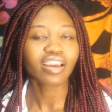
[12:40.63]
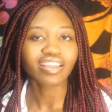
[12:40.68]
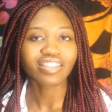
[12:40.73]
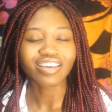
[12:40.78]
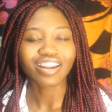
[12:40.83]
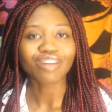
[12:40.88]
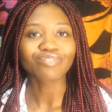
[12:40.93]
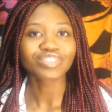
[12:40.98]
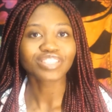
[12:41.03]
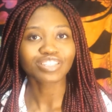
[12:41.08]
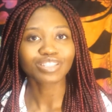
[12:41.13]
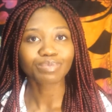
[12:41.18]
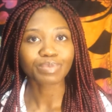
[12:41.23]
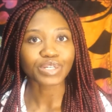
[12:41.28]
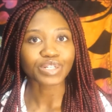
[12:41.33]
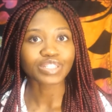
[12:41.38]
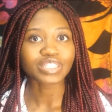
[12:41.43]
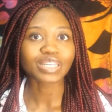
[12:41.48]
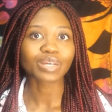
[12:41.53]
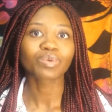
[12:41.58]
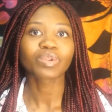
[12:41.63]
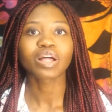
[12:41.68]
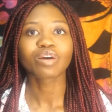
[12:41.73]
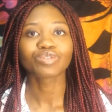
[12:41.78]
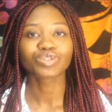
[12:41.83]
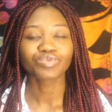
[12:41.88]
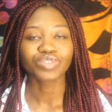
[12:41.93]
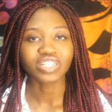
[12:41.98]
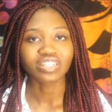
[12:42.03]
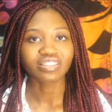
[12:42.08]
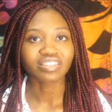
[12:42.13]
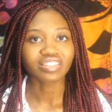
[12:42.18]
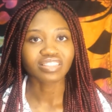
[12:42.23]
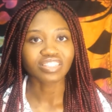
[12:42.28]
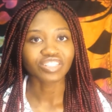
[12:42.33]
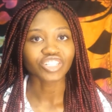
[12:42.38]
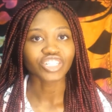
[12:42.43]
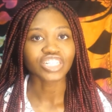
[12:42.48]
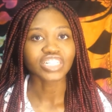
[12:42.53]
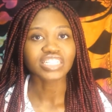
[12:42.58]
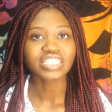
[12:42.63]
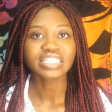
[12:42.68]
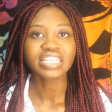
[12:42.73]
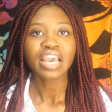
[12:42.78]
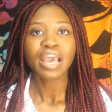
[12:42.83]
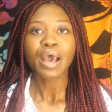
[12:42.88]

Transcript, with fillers: that I was experiencing while I was reading the series.